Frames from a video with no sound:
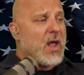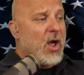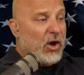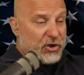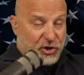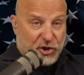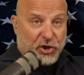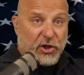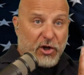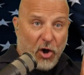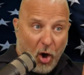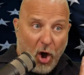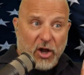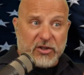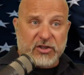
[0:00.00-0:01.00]
should
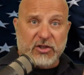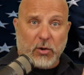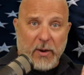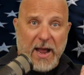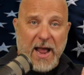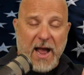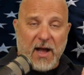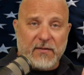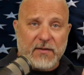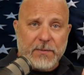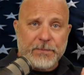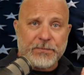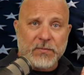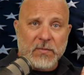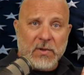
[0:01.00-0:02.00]
also have
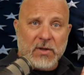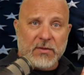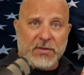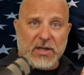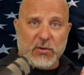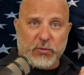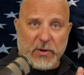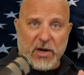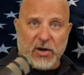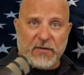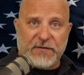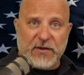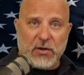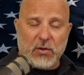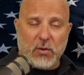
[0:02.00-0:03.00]
the rear
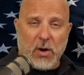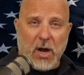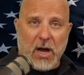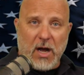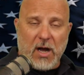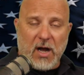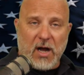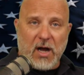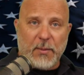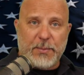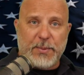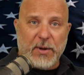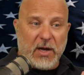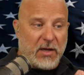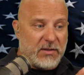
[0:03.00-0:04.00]
view
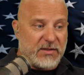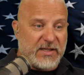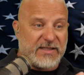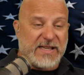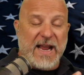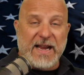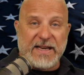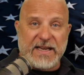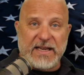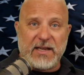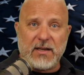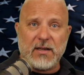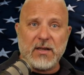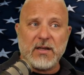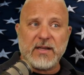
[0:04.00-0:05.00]

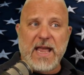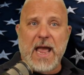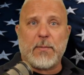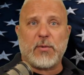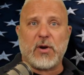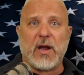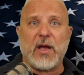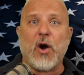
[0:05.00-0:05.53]
detainee camera,